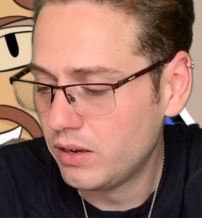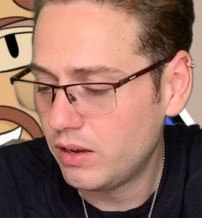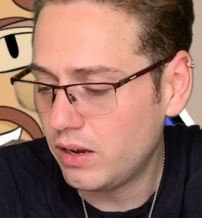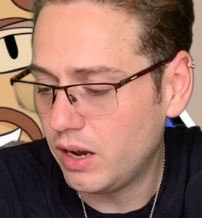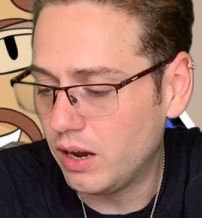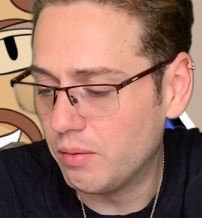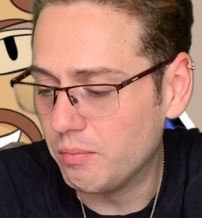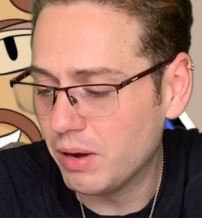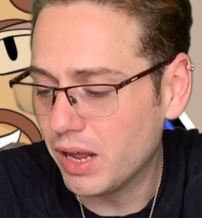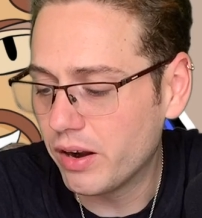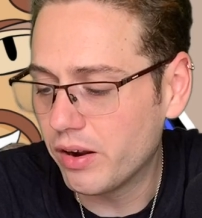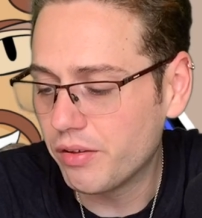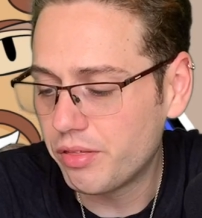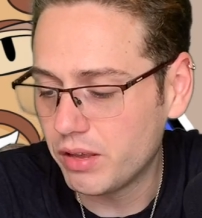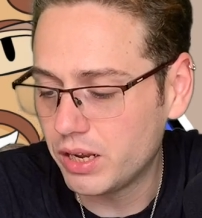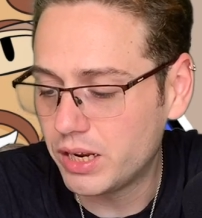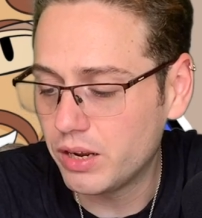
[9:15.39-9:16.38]
And I
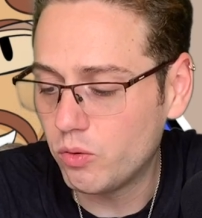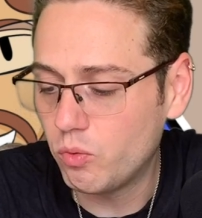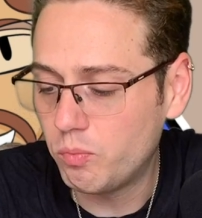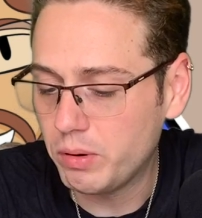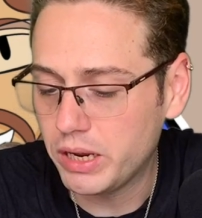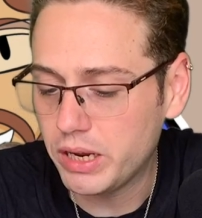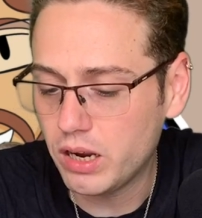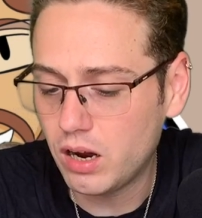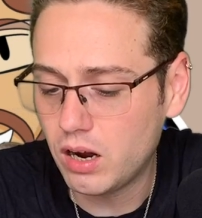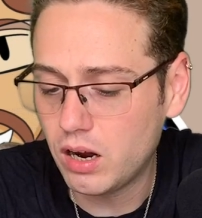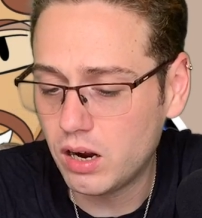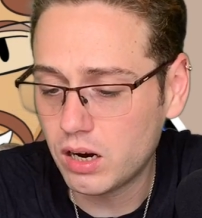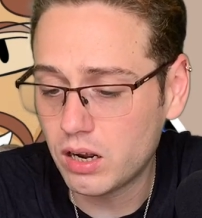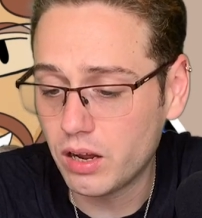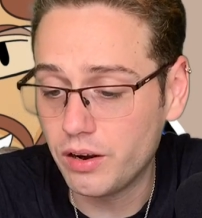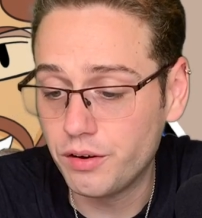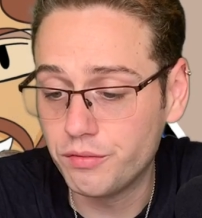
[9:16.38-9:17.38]
think it will be
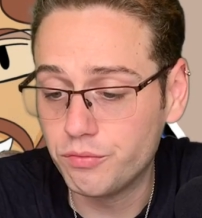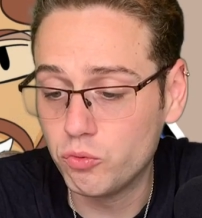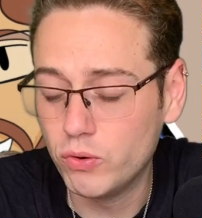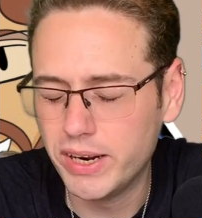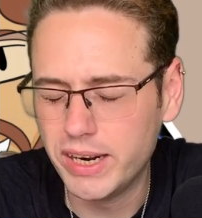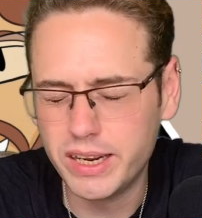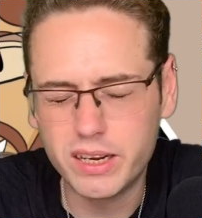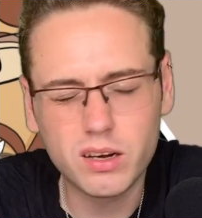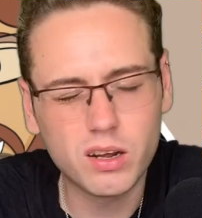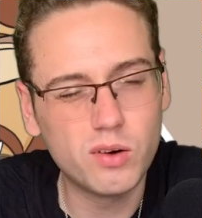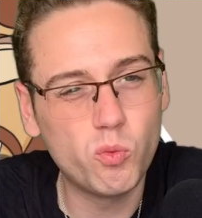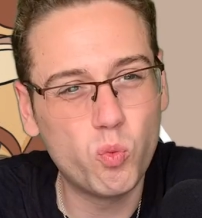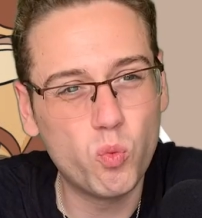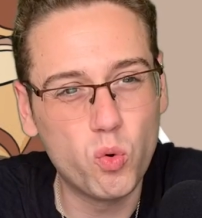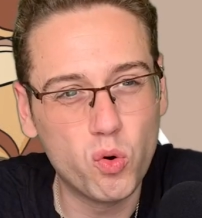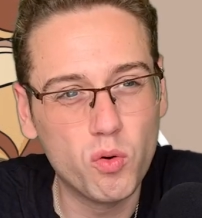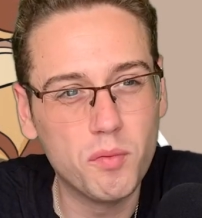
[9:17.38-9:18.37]
kind of really kind of
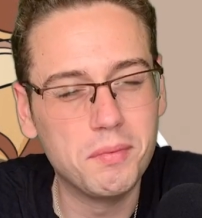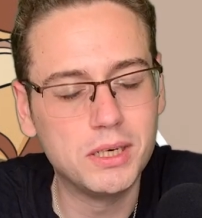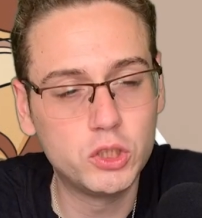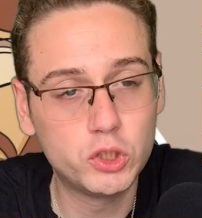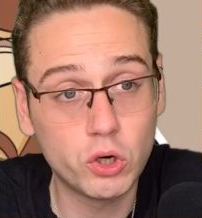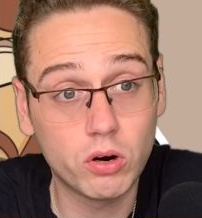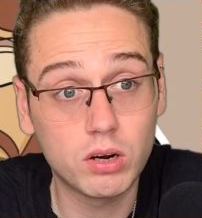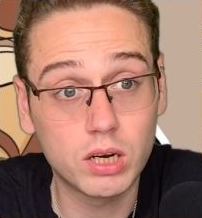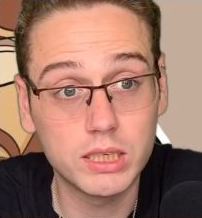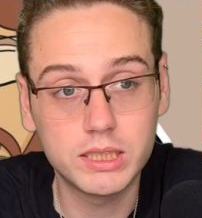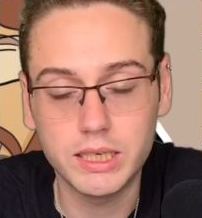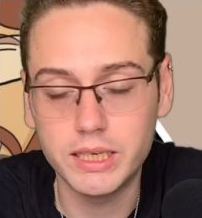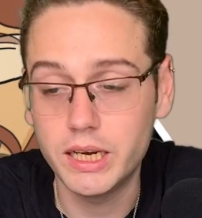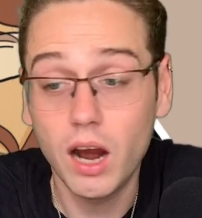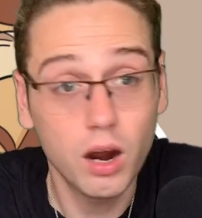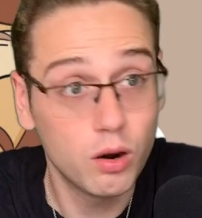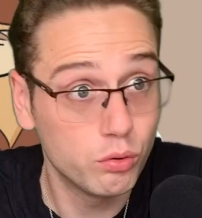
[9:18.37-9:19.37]
warm and
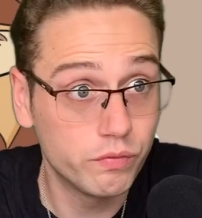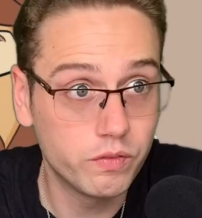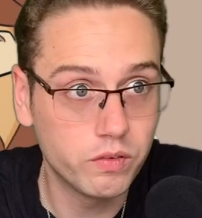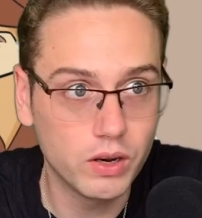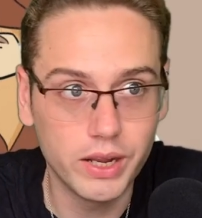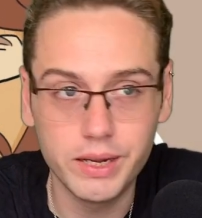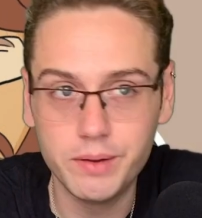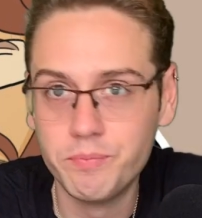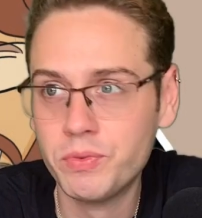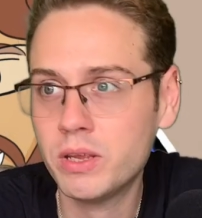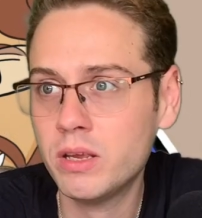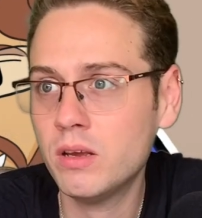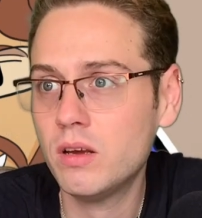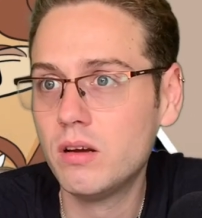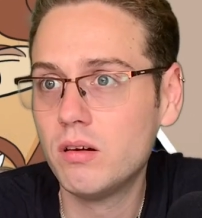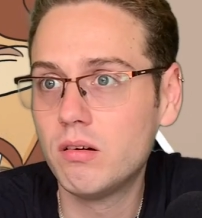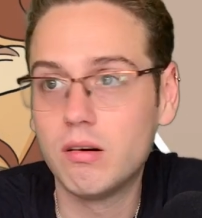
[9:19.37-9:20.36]
chocolatey, hopefully.
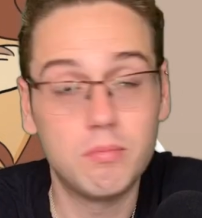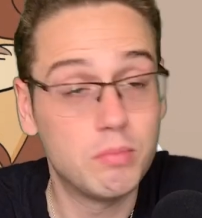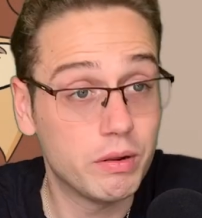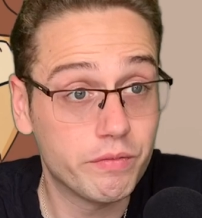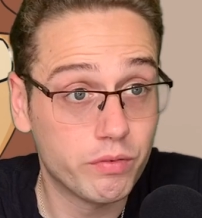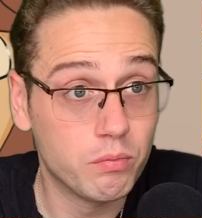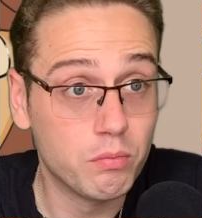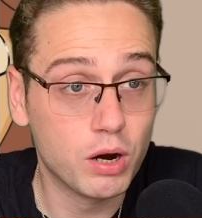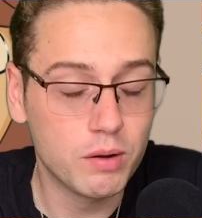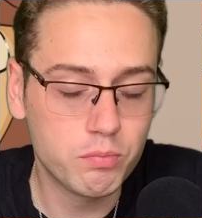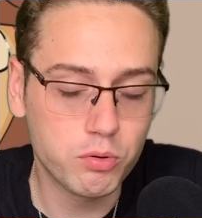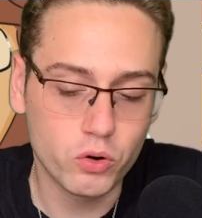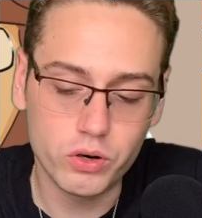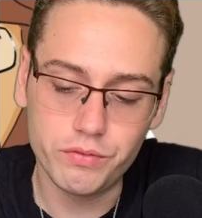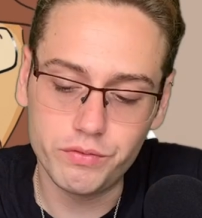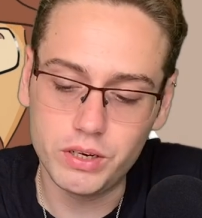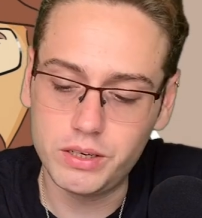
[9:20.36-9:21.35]
I mean, from my
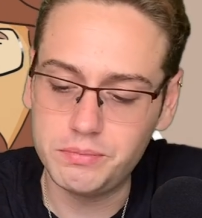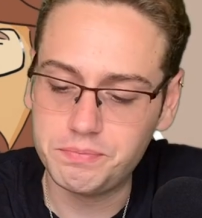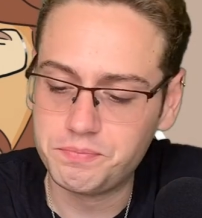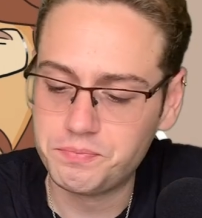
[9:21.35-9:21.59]
point of view.